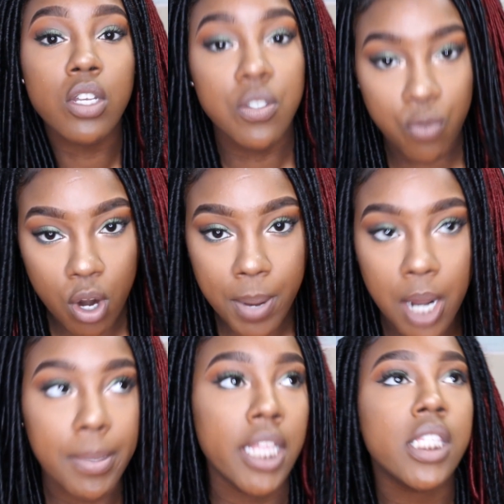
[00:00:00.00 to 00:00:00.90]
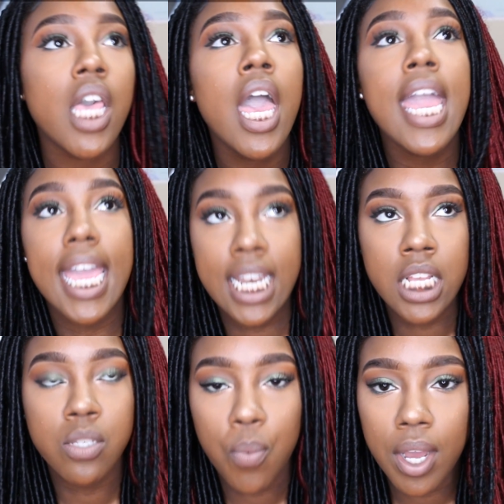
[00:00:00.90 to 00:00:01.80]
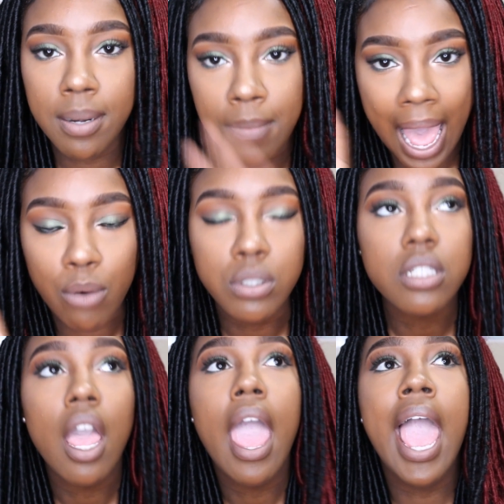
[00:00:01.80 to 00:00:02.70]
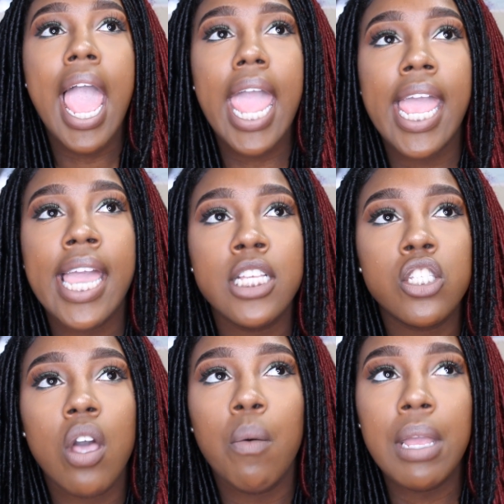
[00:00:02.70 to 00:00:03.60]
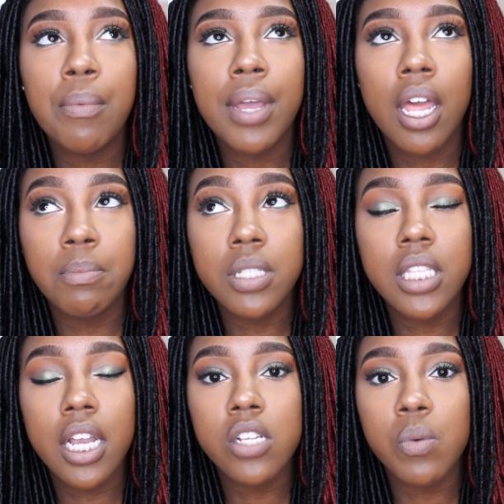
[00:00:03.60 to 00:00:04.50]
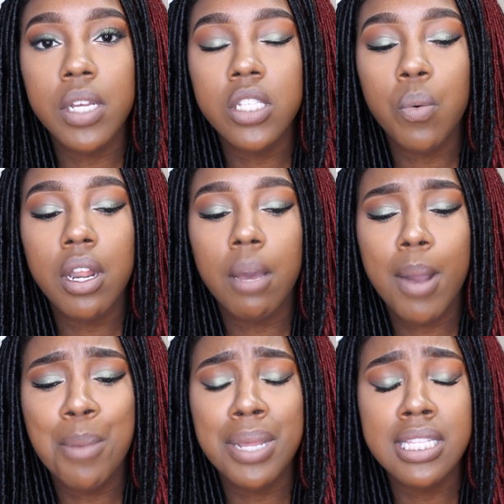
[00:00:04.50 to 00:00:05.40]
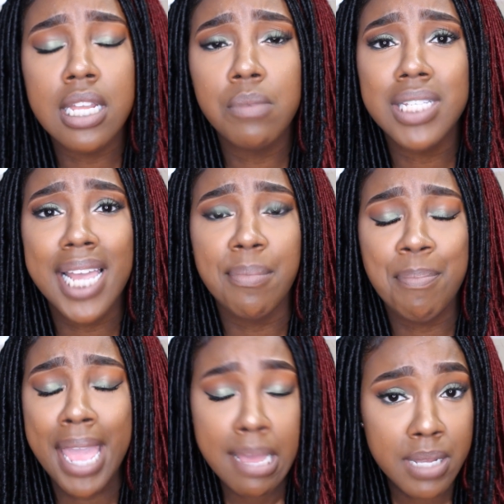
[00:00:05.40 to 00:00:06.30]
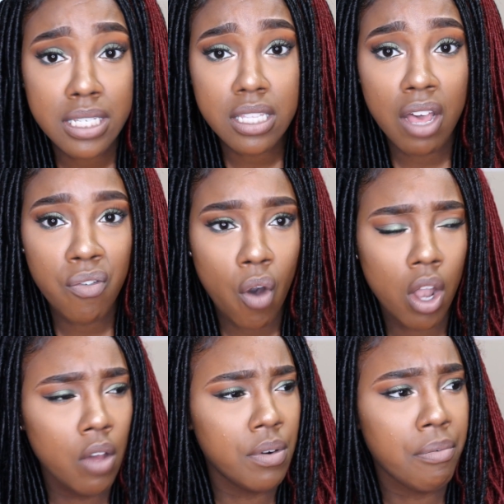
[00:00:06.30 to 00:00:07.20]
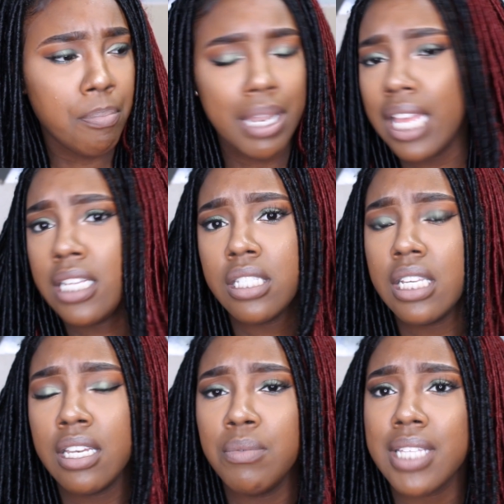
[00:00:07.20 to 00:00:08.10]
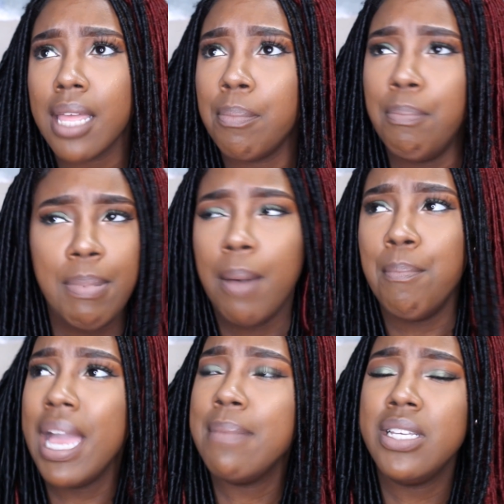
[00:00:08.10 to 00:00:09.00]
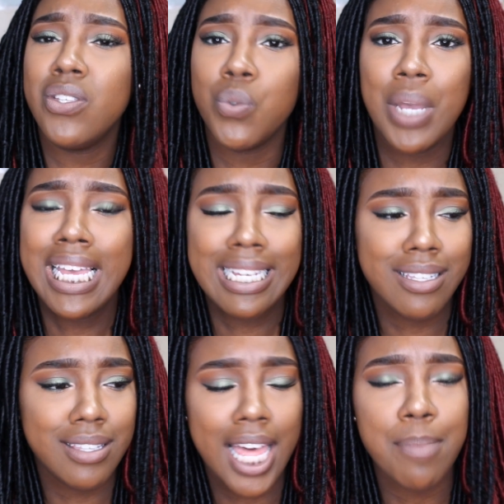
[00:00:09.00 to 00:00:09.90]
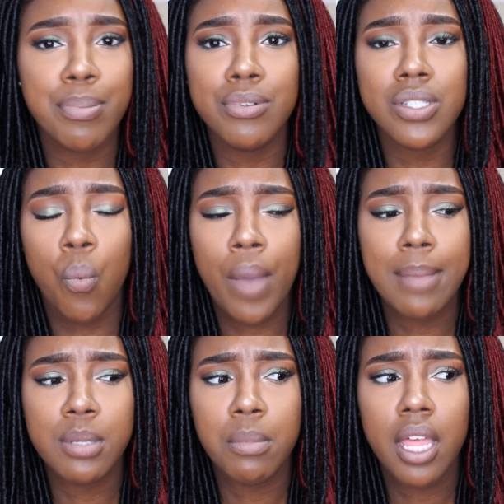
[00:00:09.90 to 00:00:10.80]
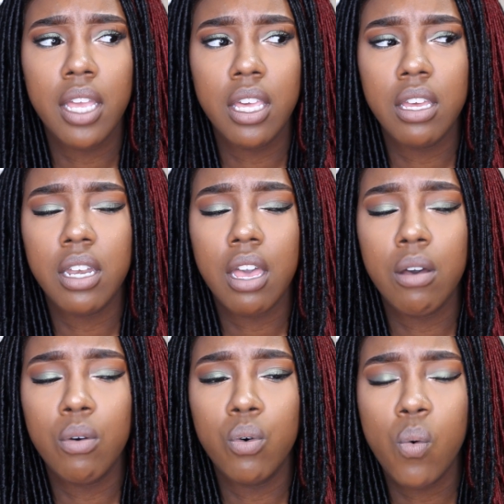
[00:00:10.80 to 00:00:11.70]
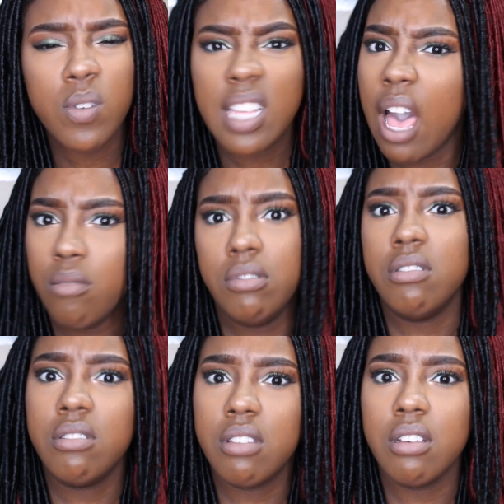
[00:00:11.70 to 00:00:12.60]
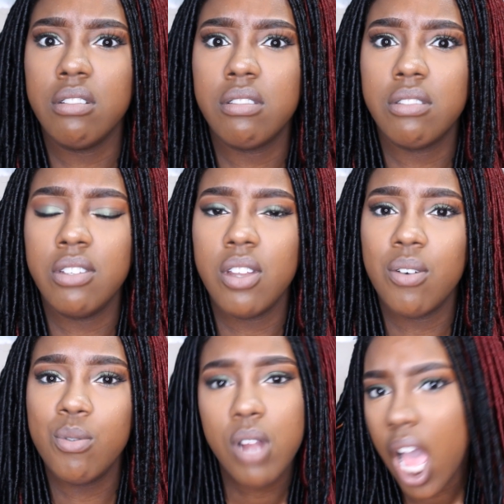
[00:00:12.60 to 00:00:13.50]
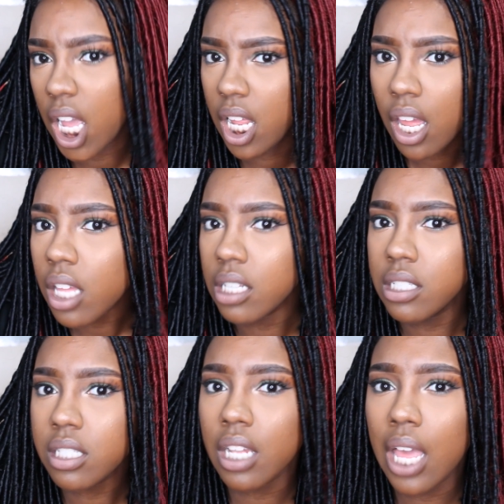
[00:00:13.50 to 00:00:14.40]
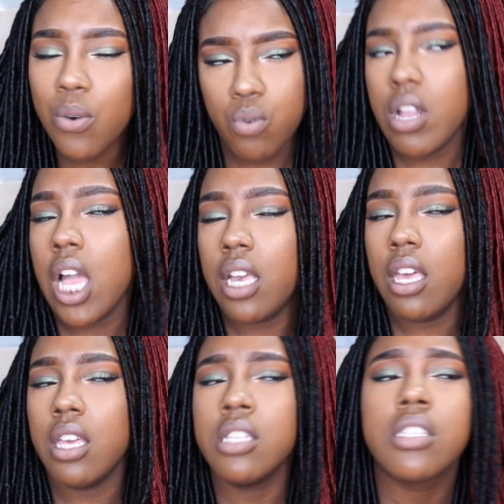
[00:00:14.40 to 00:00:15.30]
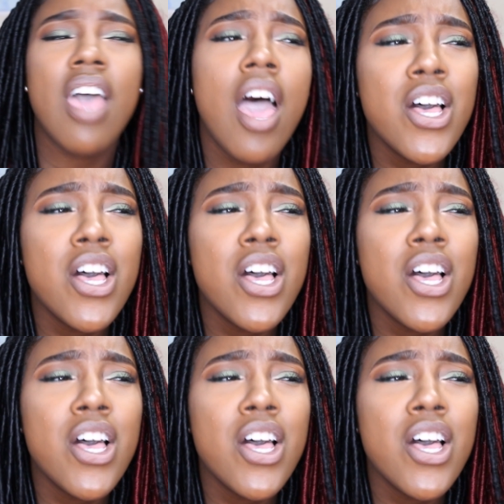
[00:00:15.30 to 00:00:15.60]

So it's 4 apartments in this one house. And so we went up the stairs, went into one of the apartments, and it was like baby stuff all over the place, and it was like a baby swing and diapers and wipes. I'm like, you know, whose house is this? You know, who got kids? Like, who got kids?